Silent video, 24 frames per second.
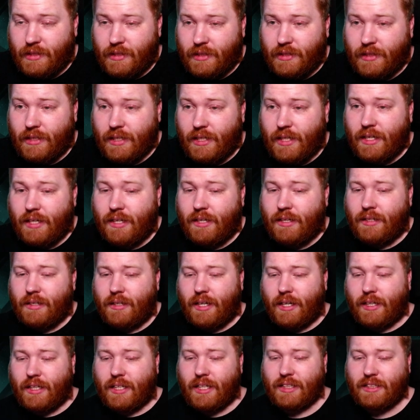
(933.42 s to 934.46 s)
Yeah,
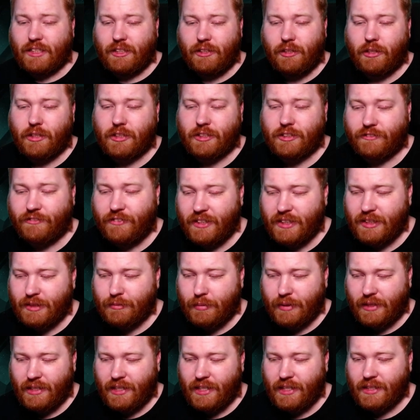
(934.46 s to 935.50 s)
I guess he also feels a
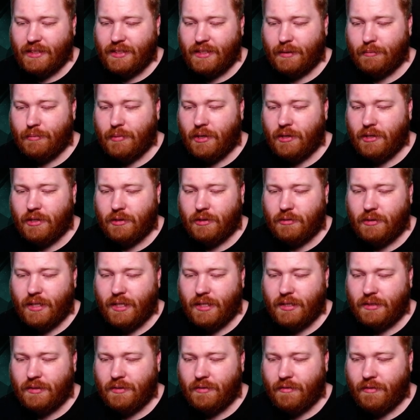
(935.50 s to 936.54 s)
bit guilty about it,
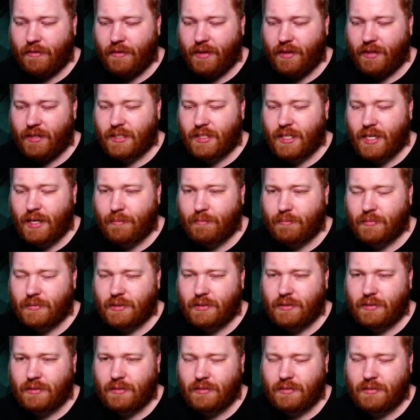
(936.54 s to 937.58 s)
right? That it
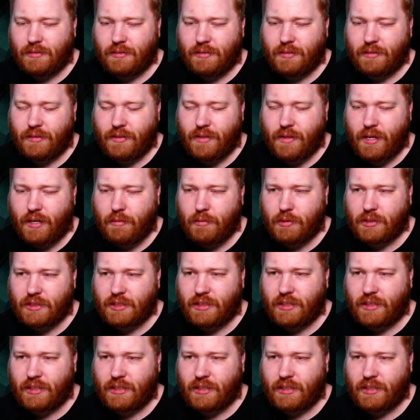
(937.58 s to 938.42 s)
happened, and that he wasn't